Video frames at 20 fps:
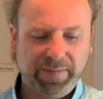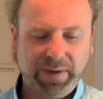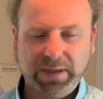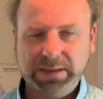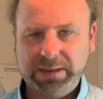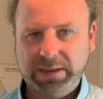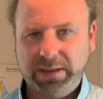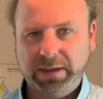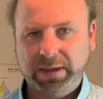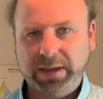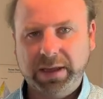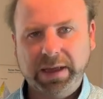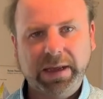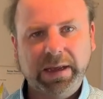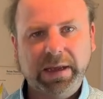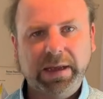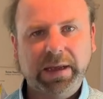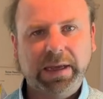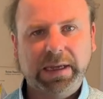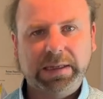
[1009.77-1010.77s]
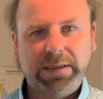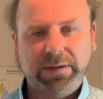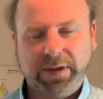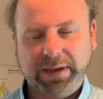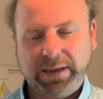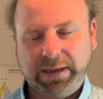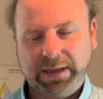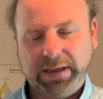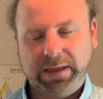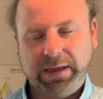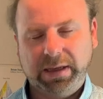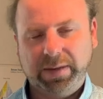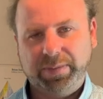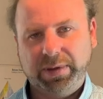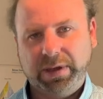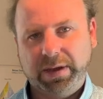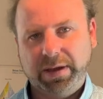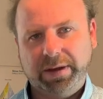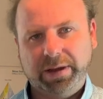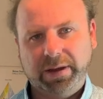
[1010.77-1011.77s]
because it's like a
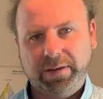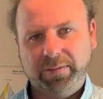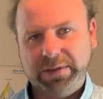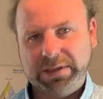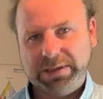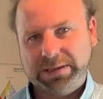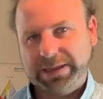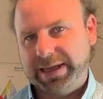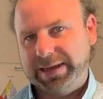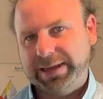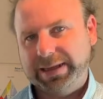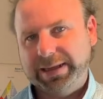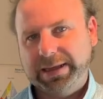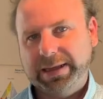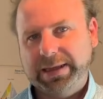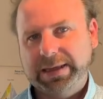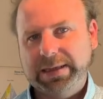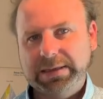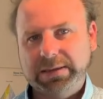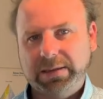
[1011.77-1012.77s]
piano which is out of key.